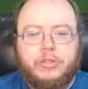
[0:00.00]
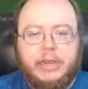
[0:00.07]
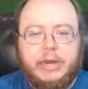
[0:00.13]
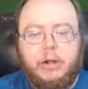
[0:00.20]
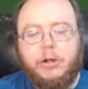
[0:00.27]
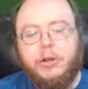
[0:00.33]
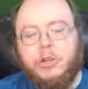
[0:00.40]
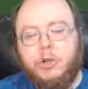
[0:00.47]

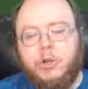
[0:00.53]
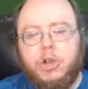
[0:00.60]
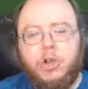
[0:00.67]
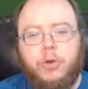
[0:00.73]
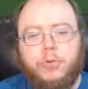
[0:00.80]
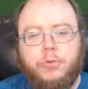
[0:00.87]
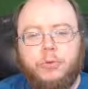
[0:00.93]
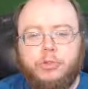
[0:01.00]
there. You can
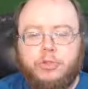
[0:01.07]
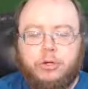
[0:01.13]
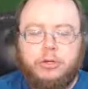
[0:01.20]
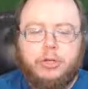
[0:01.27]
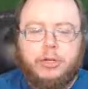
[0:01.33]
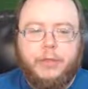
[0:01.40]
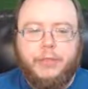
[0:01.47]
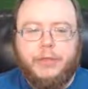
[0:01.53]
go through, start
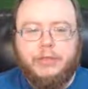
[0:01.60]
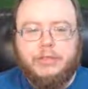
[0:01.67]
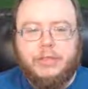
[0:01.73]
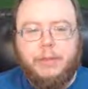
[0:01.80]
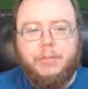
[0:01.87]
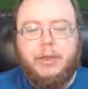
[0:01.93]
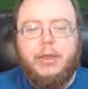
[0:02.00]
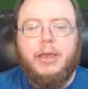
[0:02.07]
to cut this
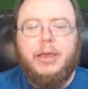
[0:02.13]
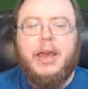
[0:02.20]
up.